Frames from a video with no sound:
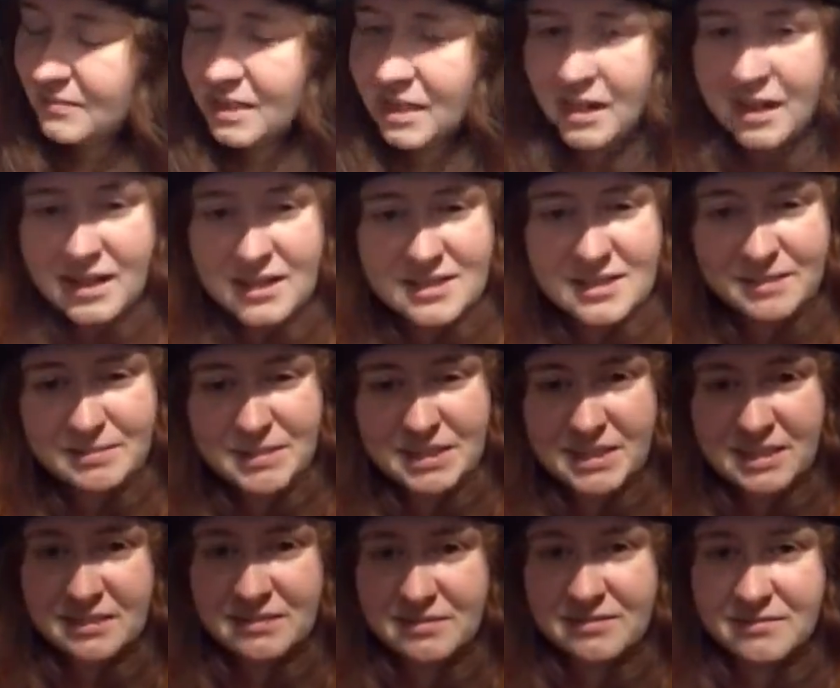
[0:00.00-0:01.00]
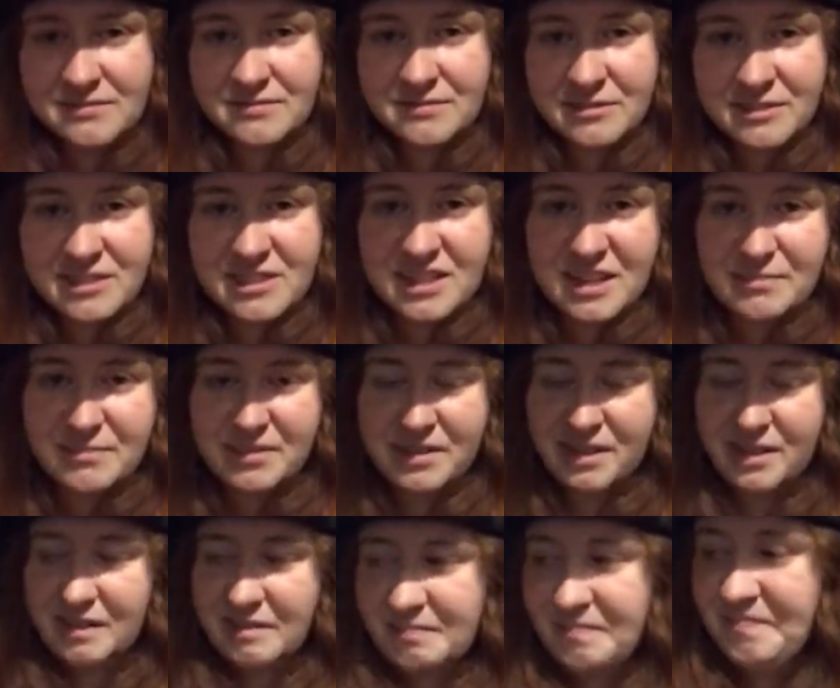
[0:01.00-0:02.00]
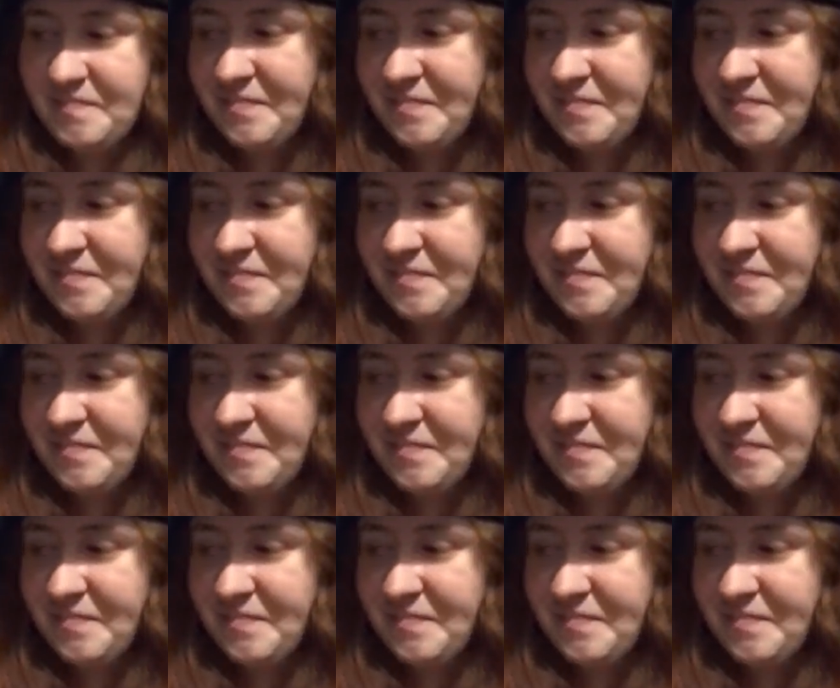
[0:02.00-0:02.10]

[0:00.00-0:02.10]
I accepted it for the time being,